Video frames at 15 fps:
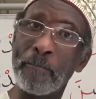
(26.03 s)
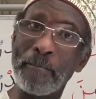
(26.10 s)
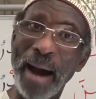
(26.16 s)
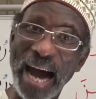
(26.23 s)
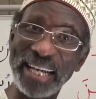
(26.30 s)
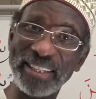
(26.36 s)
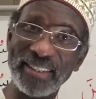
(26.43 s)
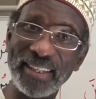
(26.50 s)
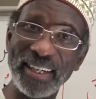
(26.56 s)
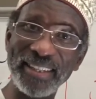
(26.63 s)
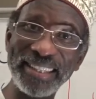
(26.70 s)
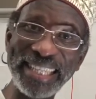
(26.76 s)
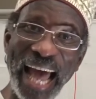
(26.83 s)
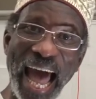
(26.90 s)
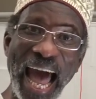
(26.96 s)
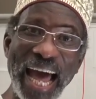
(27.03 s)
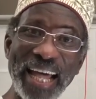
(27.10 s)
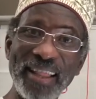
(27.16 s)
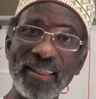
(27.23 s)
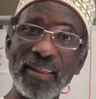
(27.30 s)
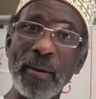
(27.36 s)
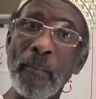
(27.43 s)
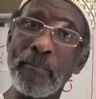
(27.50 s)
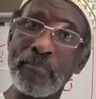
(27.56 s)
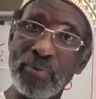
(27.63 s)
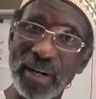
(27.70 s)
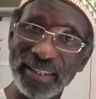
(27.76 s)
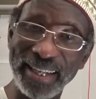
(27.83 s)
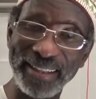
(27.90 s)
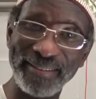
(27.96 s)
past tense and
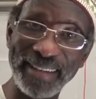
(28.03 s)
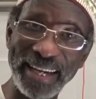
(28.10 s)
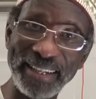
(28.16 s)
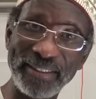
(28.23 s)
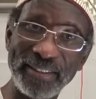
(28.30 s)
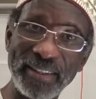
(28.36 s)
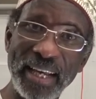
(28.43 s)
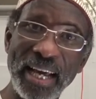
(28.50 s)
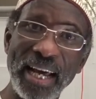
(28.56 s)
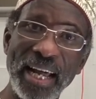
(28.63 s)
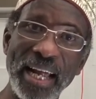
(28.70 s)
present tense.